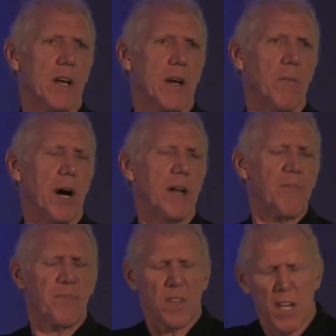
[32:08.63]
But
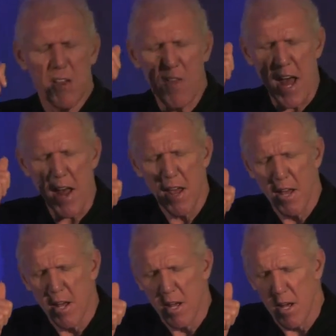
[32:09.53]
that,
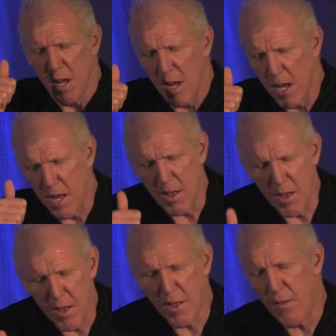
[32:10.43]

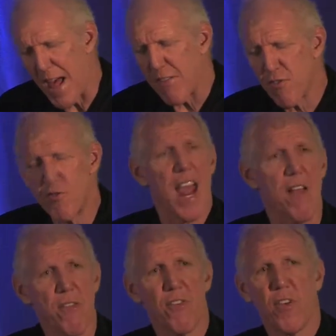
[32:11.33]
that sense
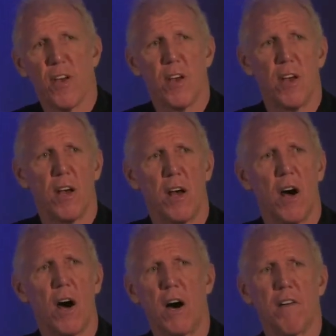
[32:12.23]

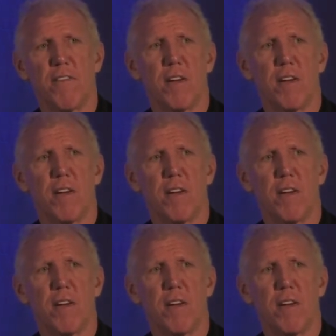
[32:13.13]
of